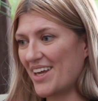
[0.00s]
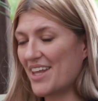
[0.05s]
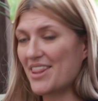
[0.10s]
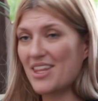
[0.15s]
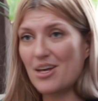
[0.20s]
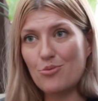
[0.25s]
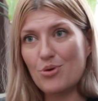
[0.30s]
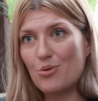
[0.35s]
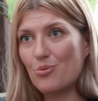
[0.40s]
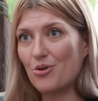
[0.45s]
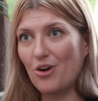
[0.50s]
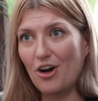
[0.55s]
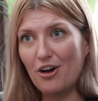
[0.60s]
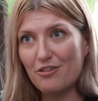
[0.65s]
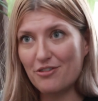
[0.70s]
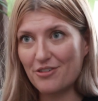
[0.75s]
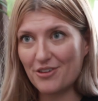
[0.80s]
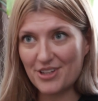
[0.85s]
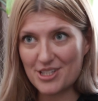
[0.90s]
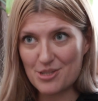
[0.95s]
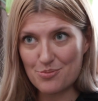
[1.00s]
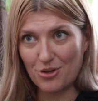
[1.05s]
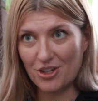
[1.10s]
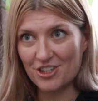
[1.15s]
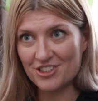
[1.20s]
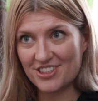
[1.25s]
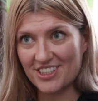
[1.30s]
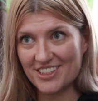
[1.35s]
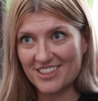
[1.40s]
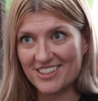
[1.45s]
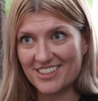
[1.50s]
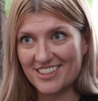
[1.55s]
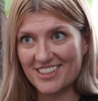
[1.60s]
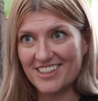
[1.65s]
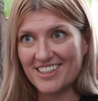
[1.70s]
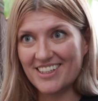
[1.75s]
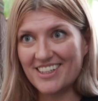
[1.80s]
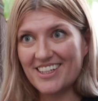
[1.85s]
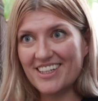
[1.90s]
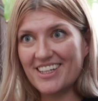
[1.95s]
then we were off on this
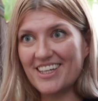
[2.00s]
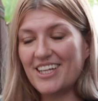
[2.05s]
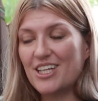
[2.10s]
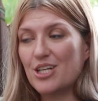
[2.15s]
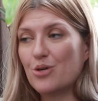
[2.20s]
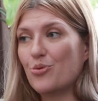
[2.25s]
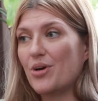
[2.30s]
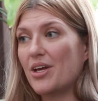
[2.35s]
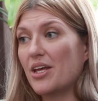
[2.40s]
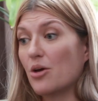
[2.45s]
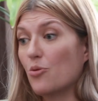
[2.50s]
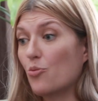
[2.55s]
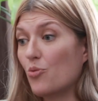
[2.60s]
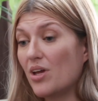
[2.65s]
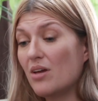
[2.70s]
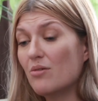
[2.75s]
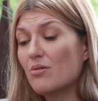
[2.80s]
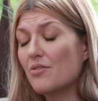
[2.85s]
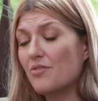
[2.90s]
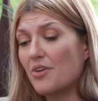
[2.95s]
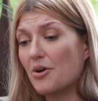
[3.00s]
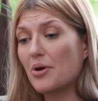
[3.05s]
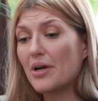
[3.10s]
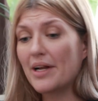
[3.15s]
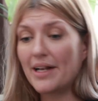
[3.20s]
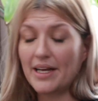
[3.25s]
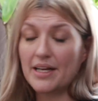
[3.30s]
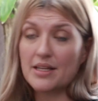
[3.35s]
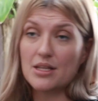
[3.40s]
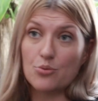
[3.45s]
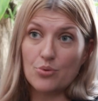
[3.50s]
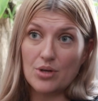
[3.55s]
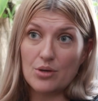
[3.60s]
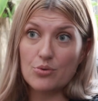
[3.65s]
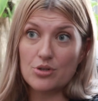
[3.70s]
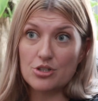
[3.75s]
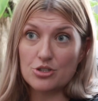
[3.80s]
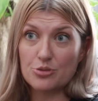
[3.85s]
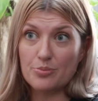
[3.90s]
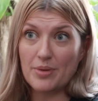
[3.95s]
process, in a way. And we were very clear that we
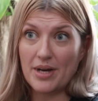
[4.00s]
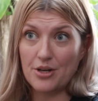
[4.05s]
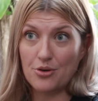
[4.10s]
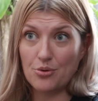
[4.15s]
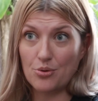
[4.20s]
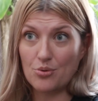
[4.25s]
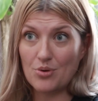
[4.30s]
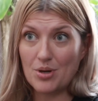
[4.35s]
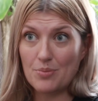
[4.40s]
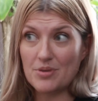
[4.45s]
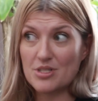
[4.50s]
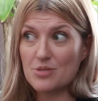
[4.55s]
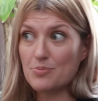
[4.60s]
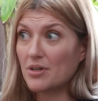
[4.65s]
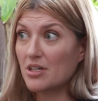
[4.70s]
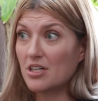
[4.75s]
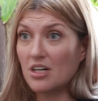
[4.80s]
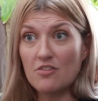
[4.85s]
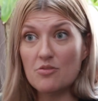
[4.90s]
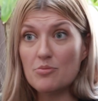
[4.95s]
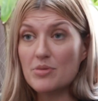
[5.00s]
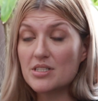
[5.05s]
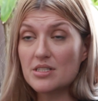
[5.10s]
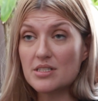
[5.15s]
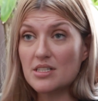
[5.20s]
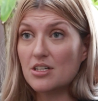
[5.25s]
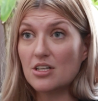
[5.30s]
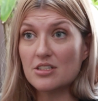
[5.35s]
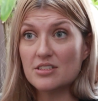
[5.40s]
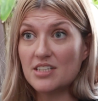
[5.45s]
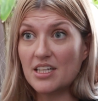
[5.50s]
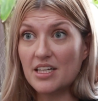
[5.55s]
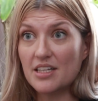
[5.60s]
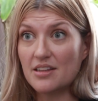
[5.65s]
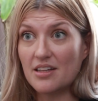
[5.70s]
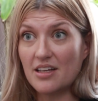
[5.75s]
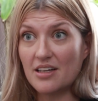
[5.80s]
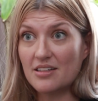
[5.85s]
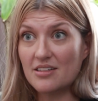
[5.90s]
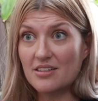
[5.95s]
wanted to ban nuclear weapons, but governments did not say
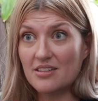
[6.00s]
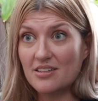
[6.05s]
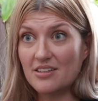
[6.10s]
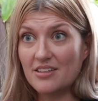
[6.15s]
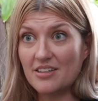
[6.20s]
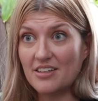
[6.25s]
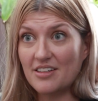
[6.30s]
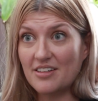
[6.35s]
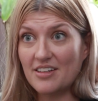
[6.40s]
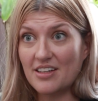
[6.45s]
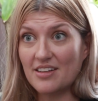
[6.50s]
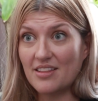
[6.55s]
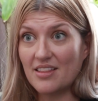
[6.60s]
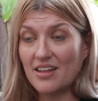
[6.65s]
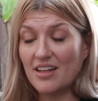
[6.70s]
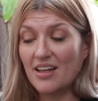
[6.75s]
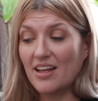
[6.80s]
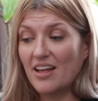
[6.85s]
it that, you know, then.